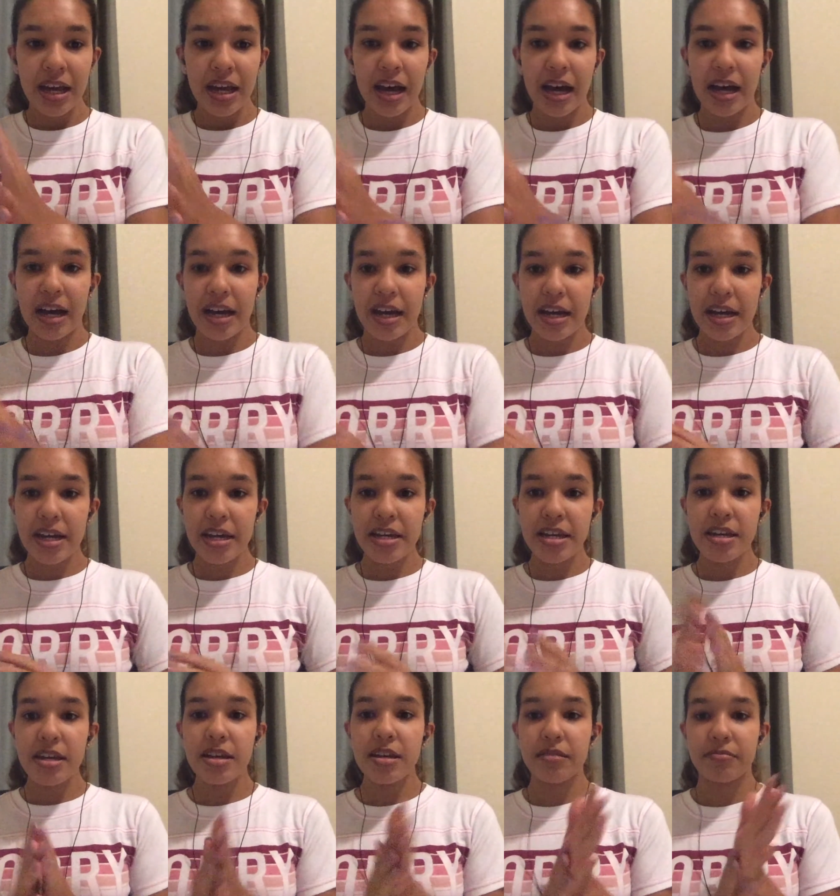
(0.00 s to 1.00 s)

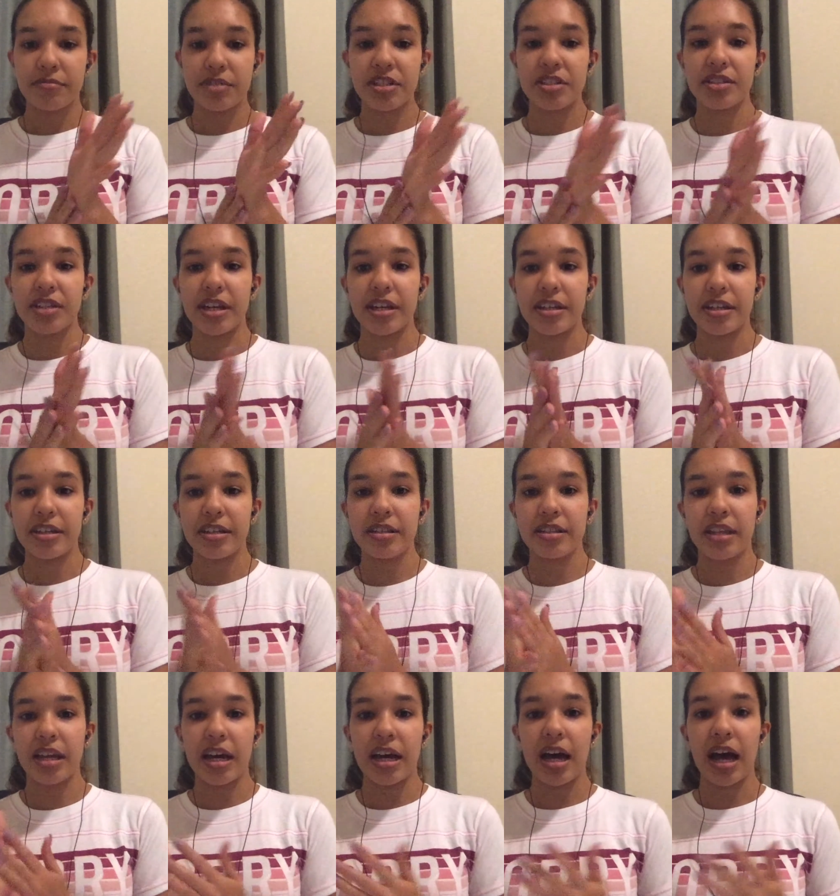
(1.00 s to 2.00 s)
I decided
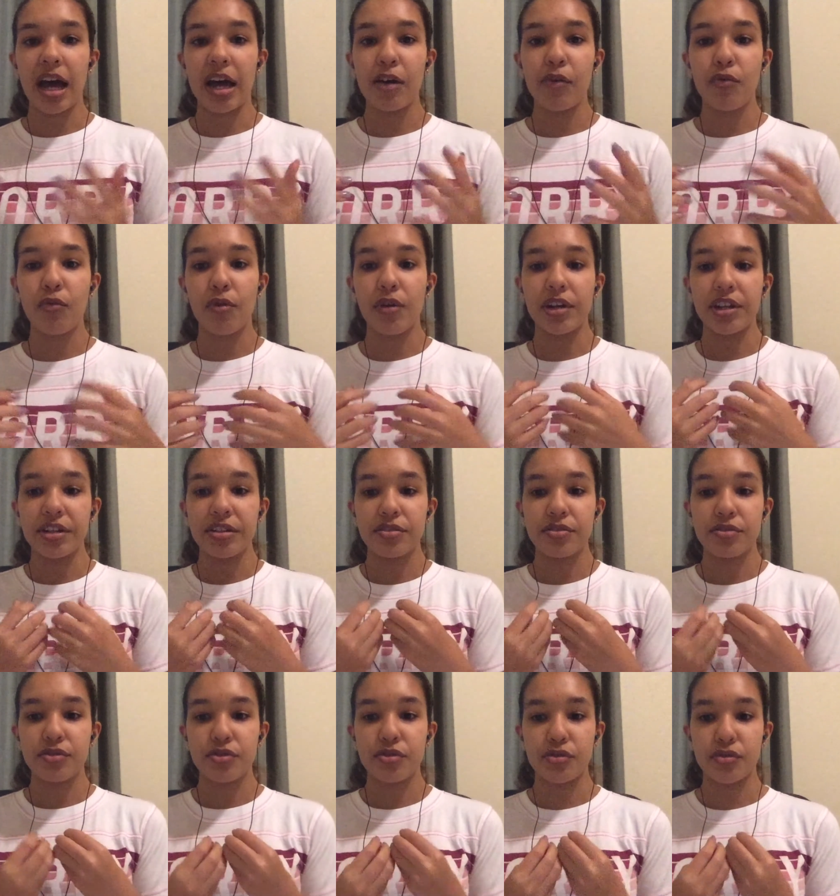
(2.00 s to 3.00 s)
that I wanted
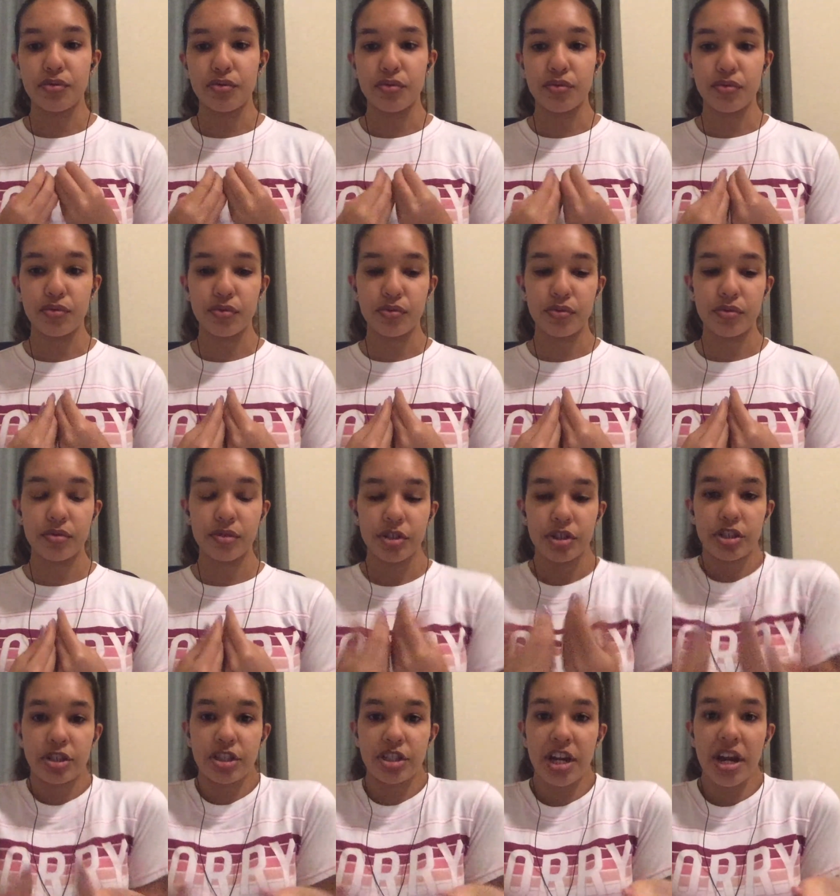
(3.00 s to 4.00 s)
to
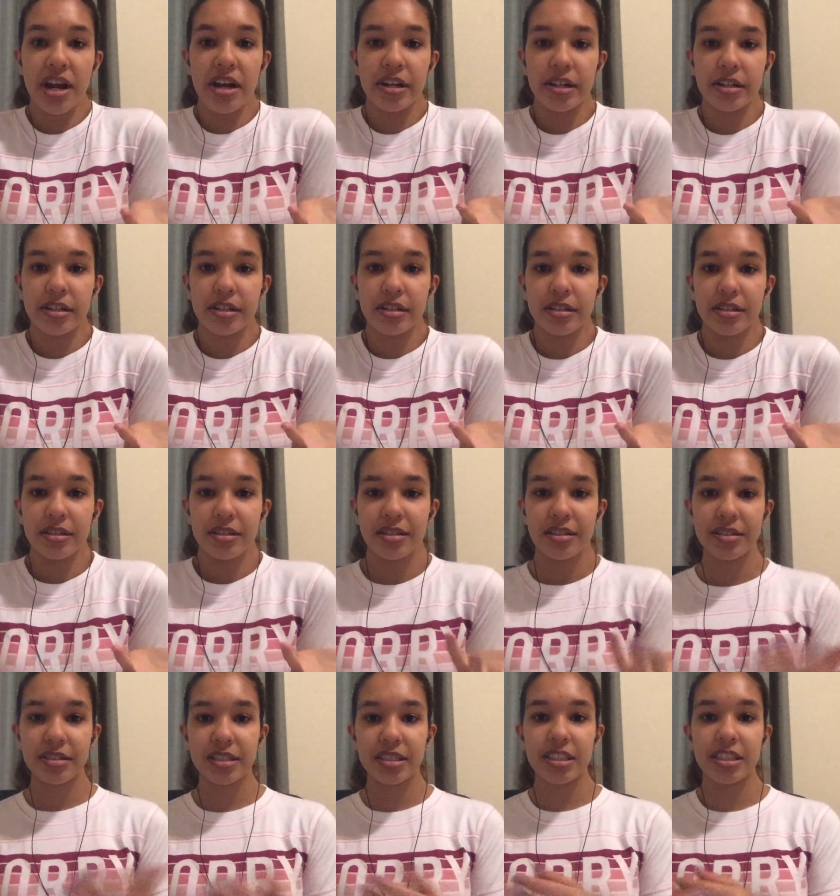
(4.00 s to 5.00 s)
share
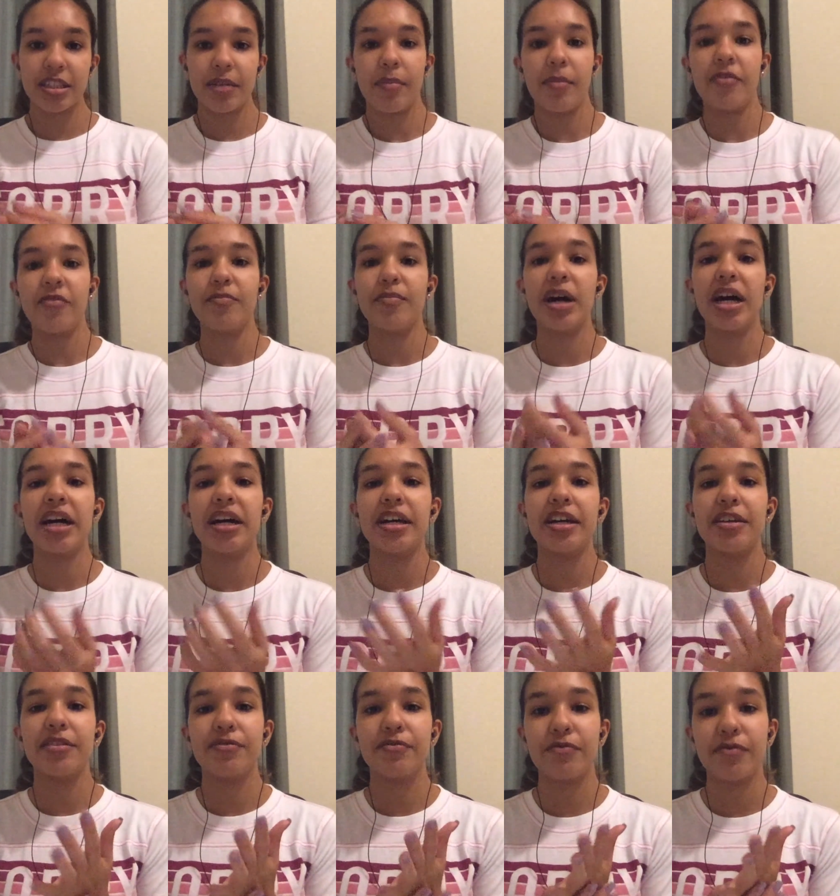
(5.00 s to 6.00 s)
some of
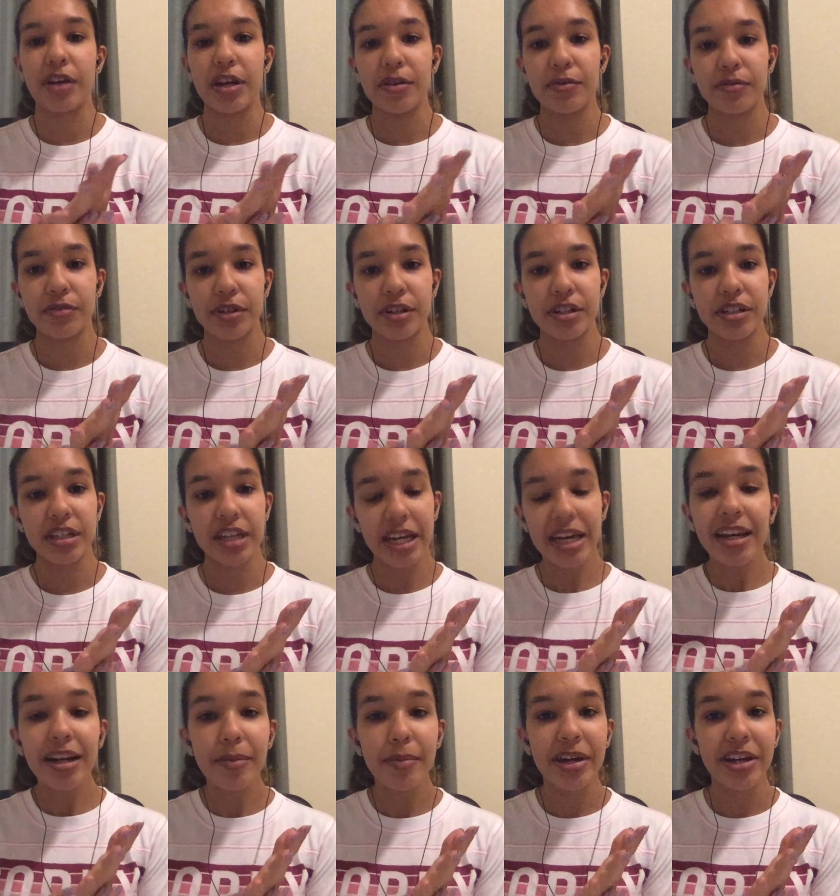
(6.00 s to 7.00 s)
my favorite
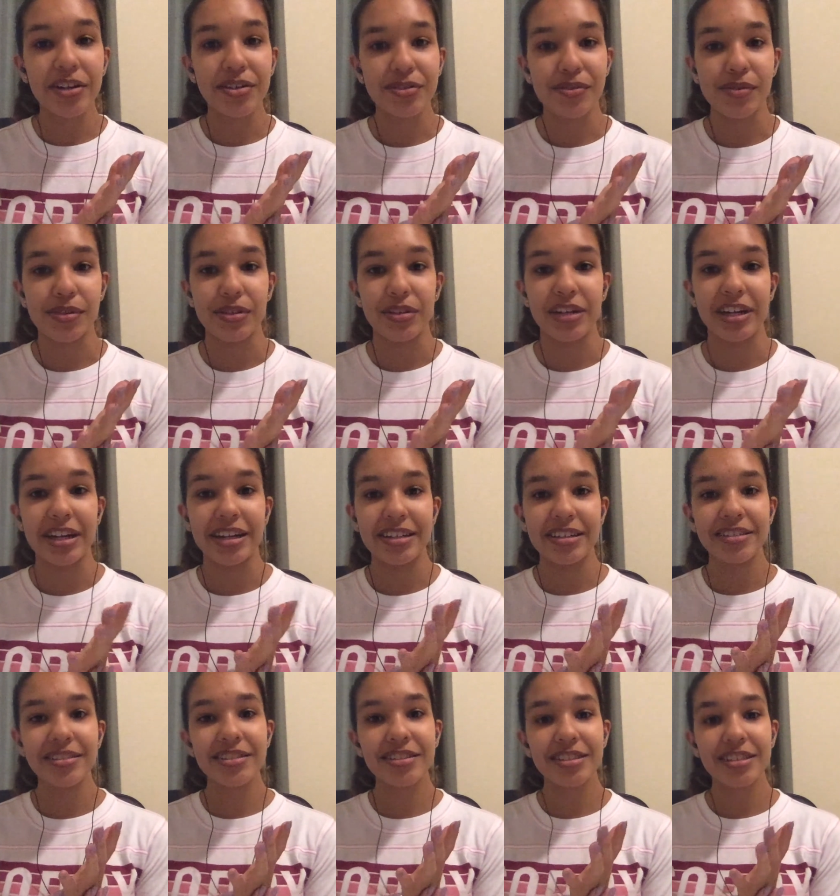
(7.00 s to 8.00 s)
animators with you
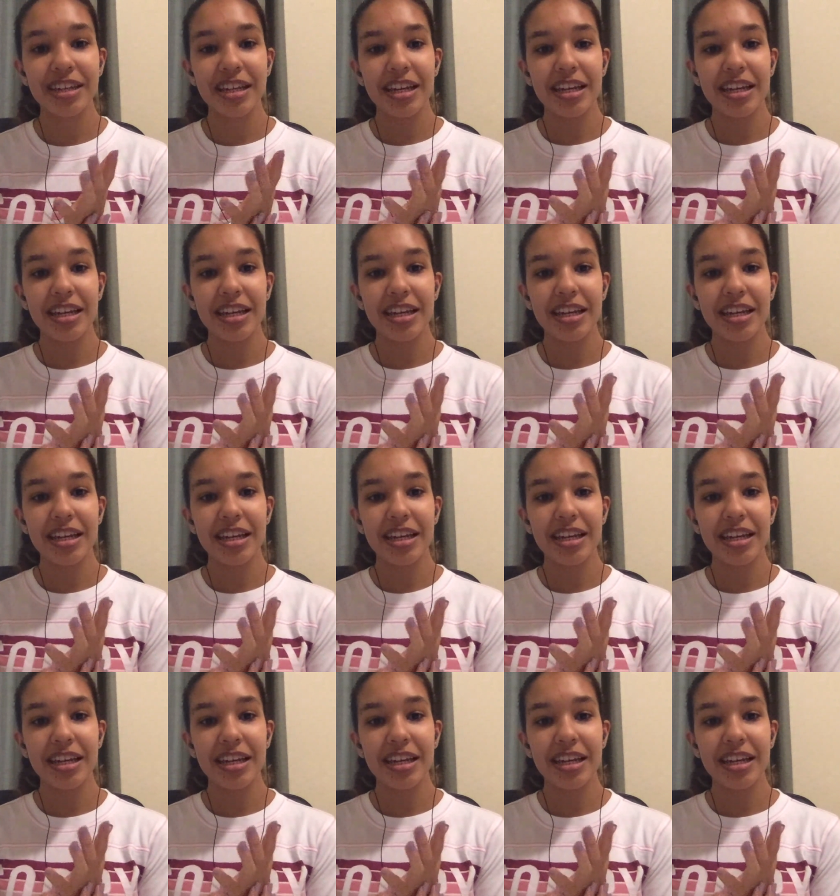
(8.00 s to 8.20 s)
guys.